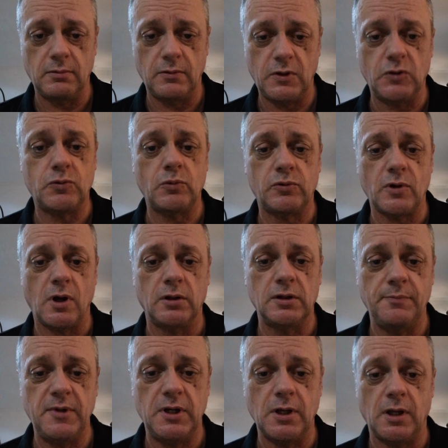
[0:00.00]
this was all
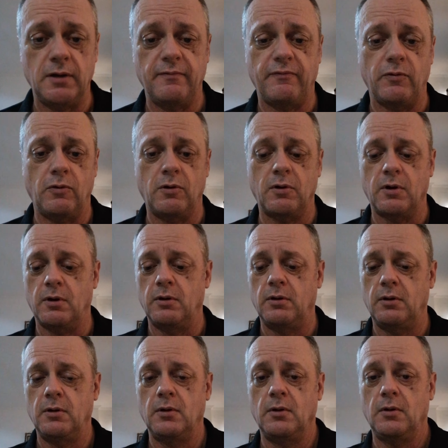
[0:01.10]
to be done for
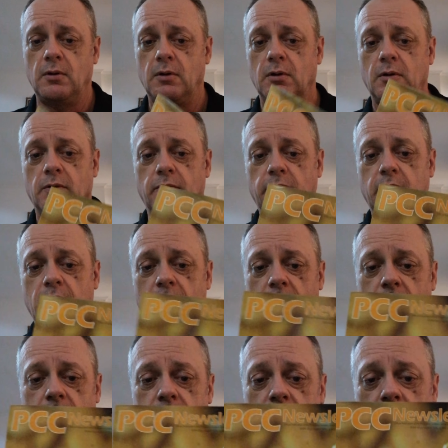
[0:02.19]

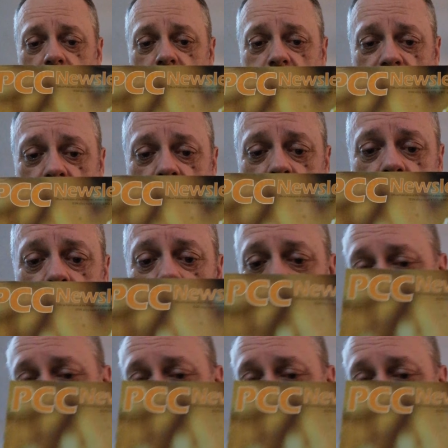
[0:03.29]
their newsletter.